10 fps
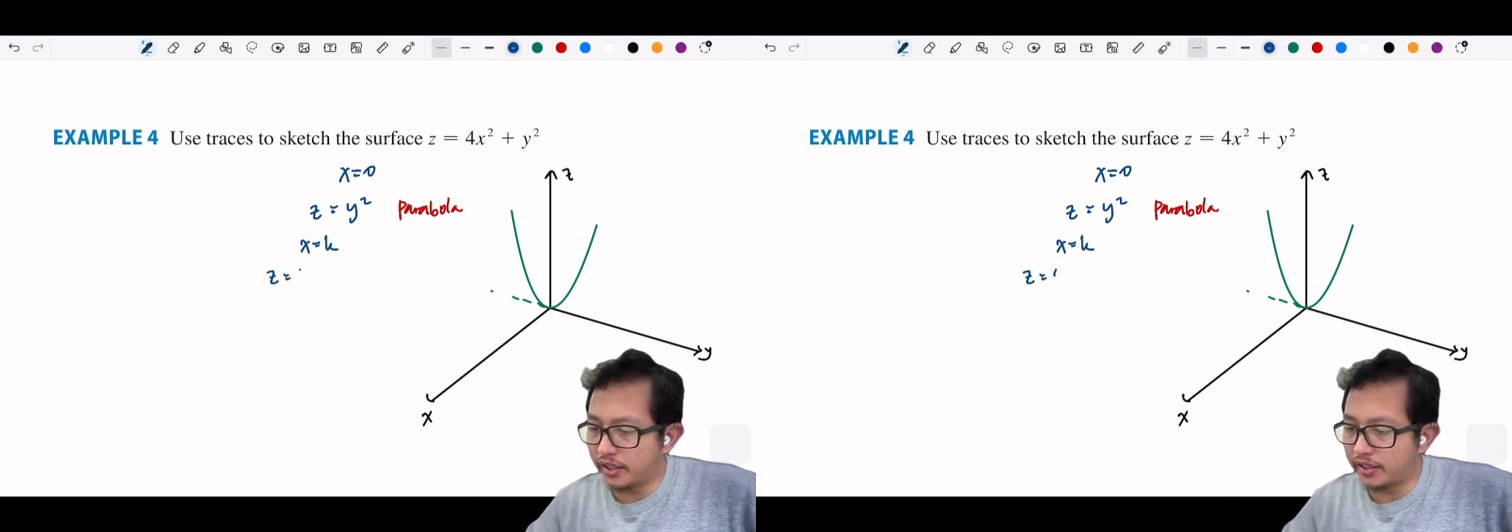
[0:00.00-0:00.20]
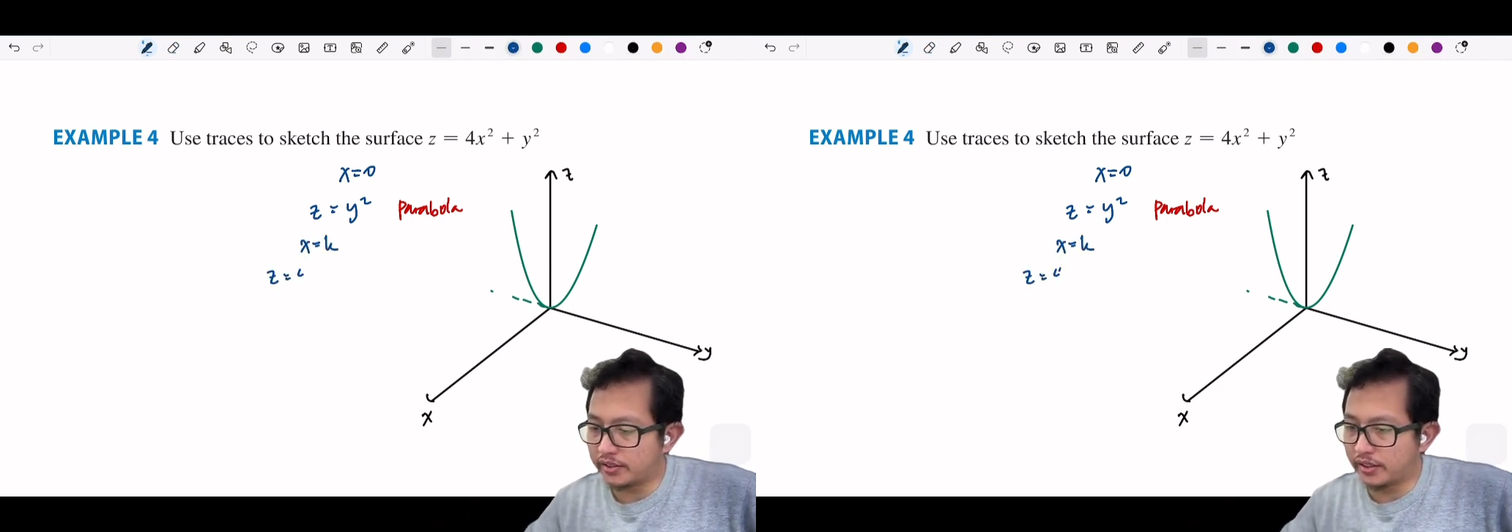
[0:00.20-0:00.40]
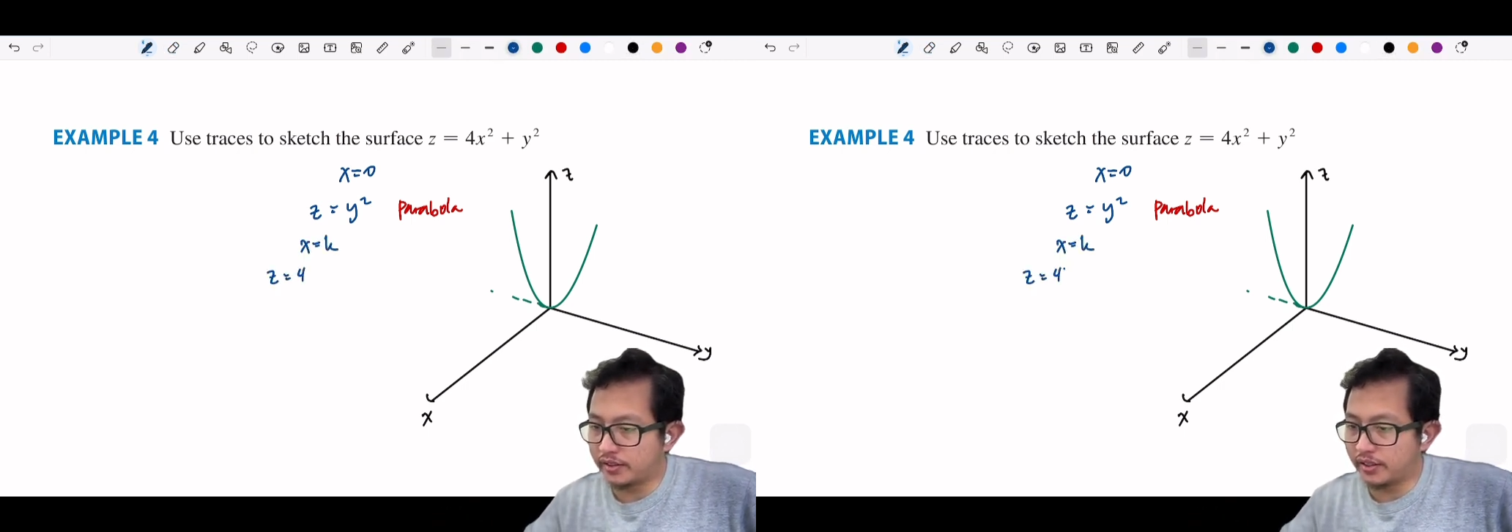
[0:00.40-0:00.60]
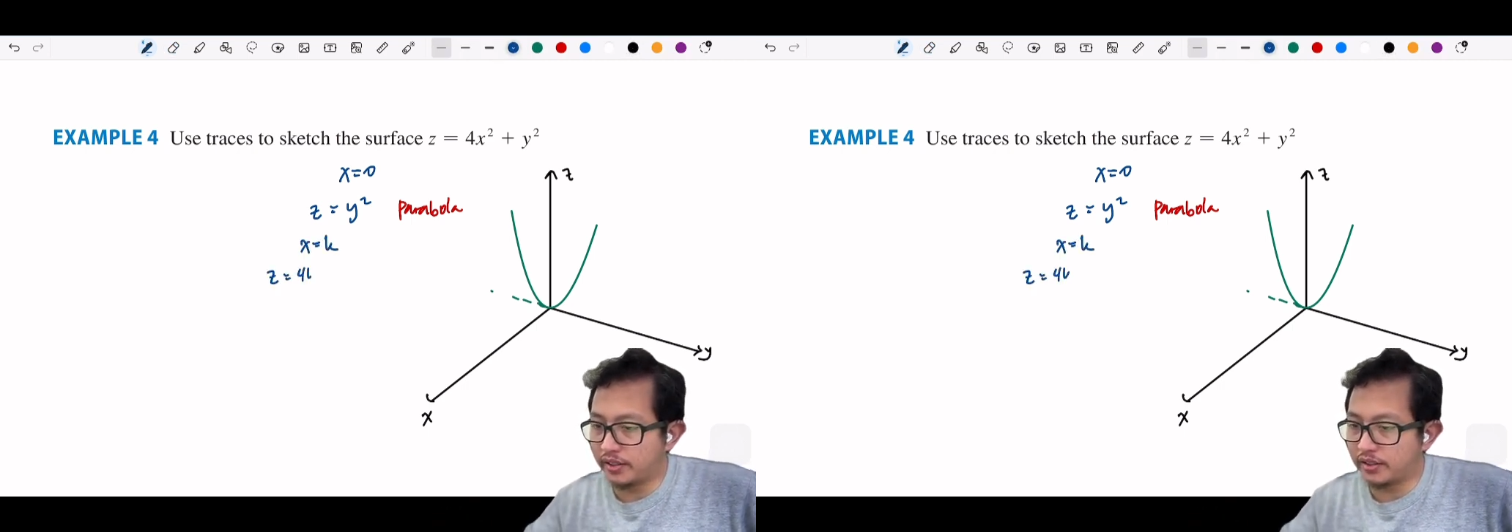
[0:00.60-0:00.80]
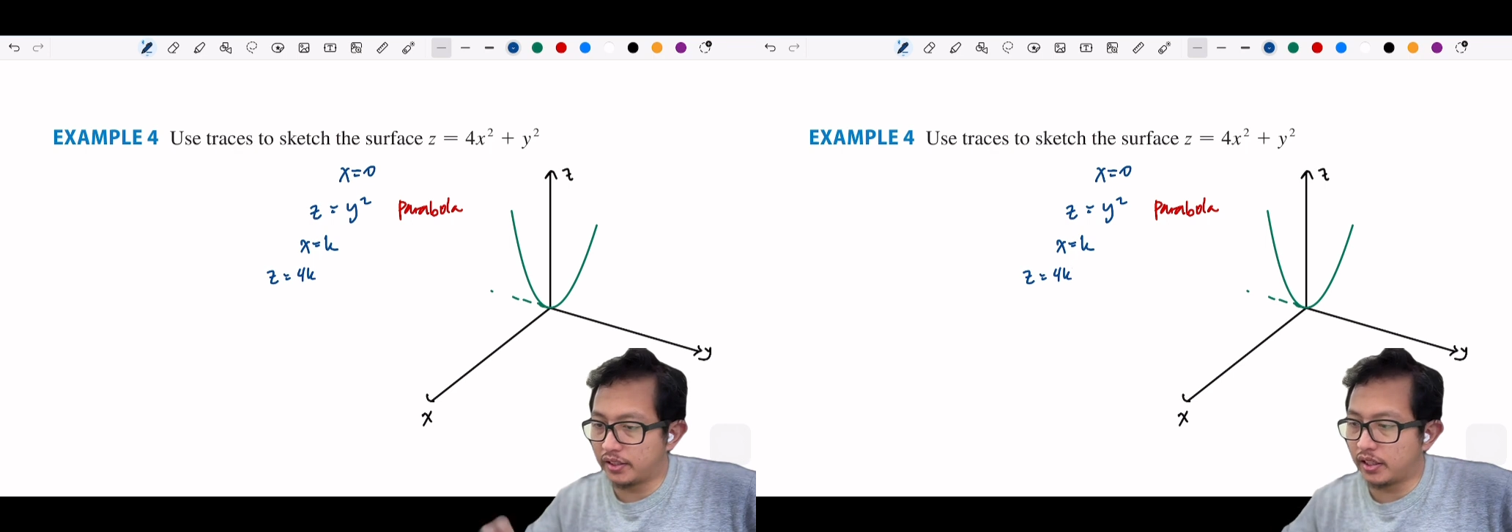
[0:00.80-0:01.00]
x
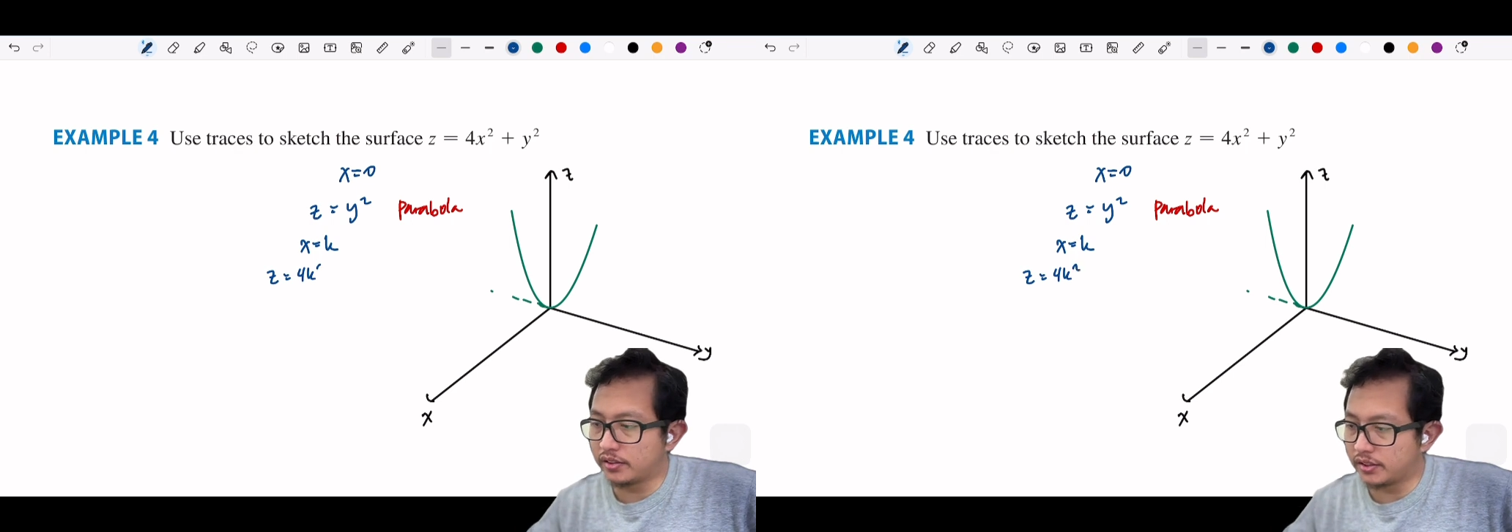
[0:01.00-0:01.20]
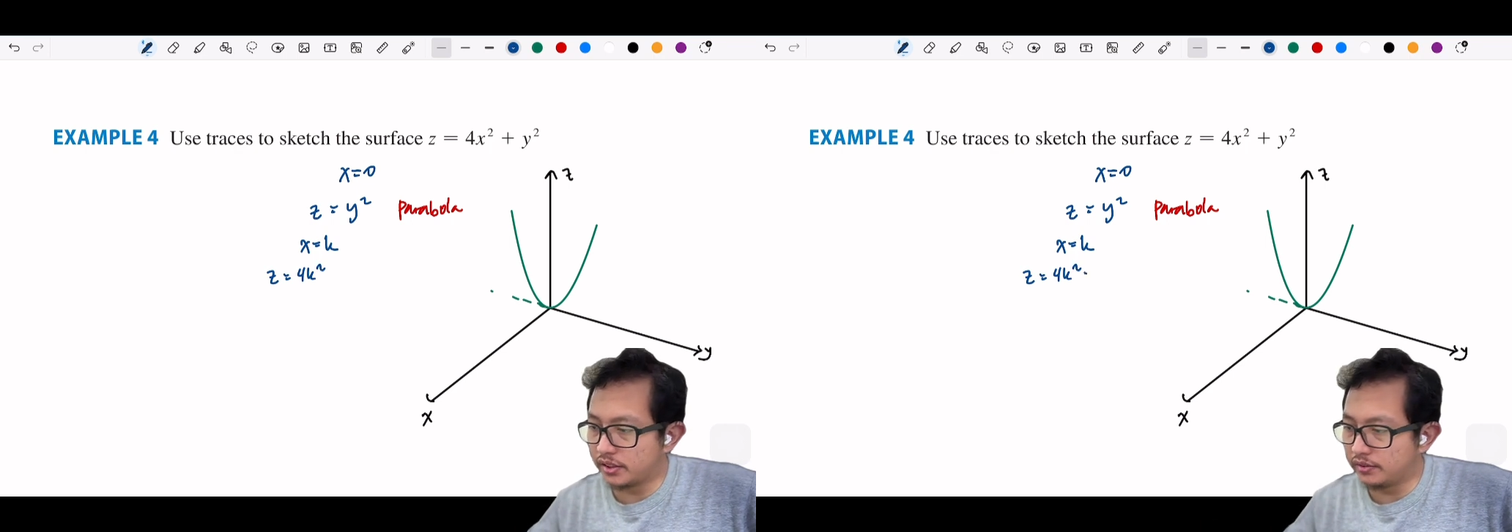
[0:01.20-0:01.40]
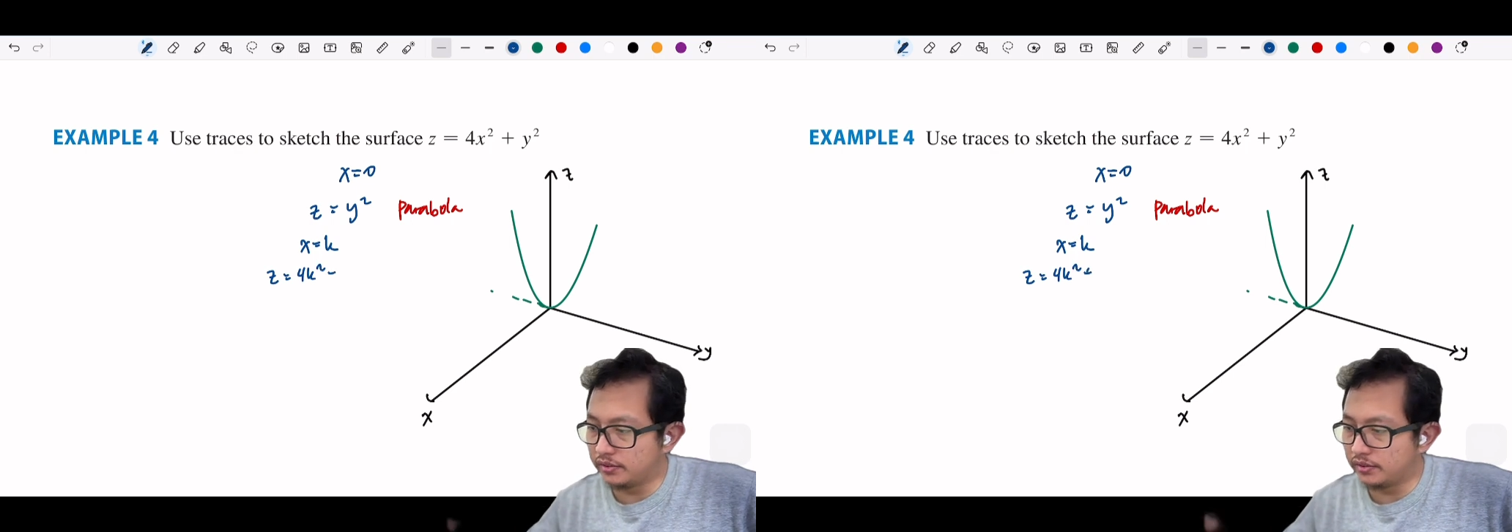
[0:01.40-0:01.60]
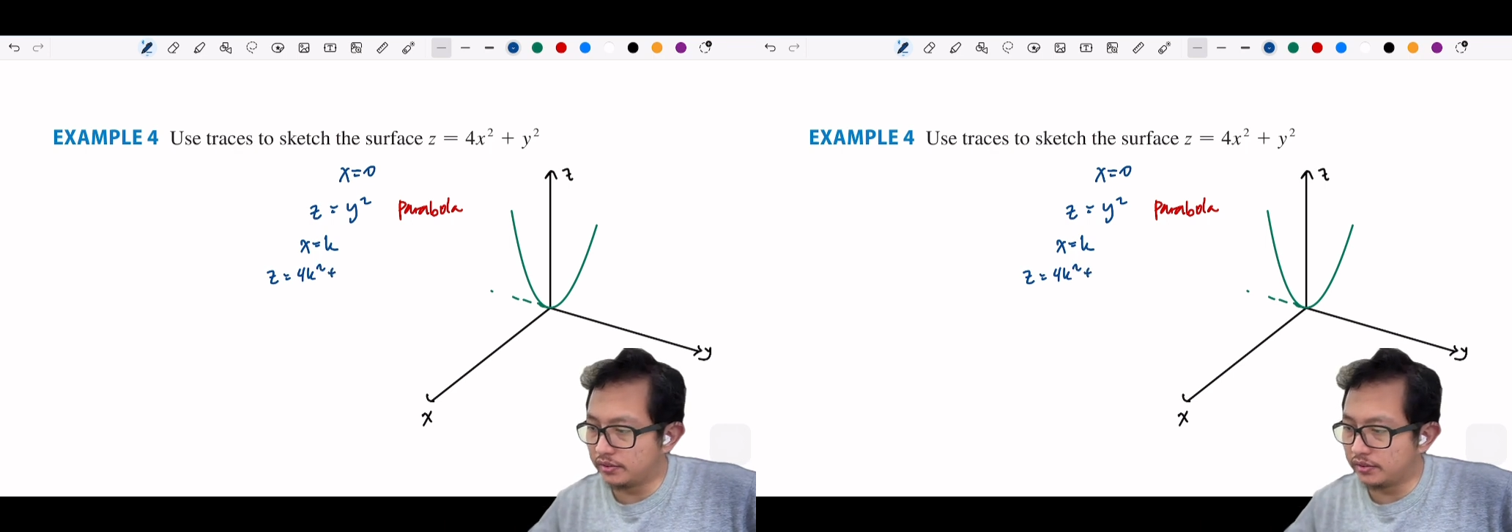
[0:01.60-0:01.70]
as a constant,